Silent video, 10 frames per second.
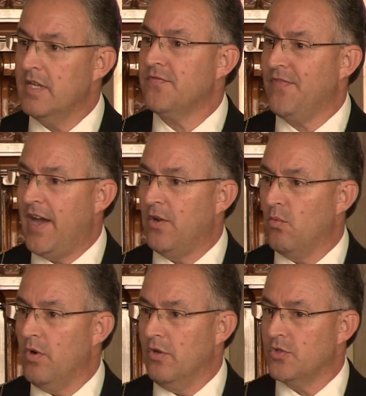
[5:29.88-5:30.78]
his final
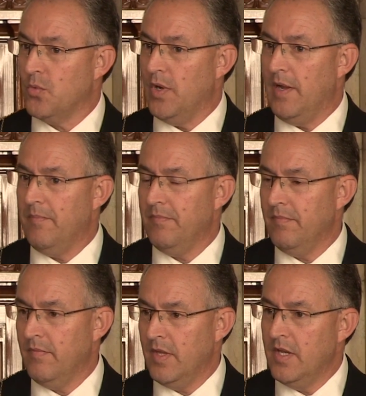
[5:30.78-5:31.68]
words were,
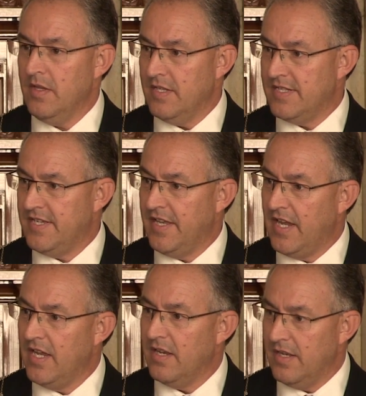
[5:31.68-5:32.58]
the
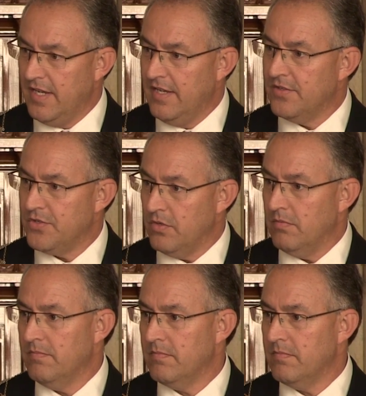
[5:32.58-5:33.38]
city needs you.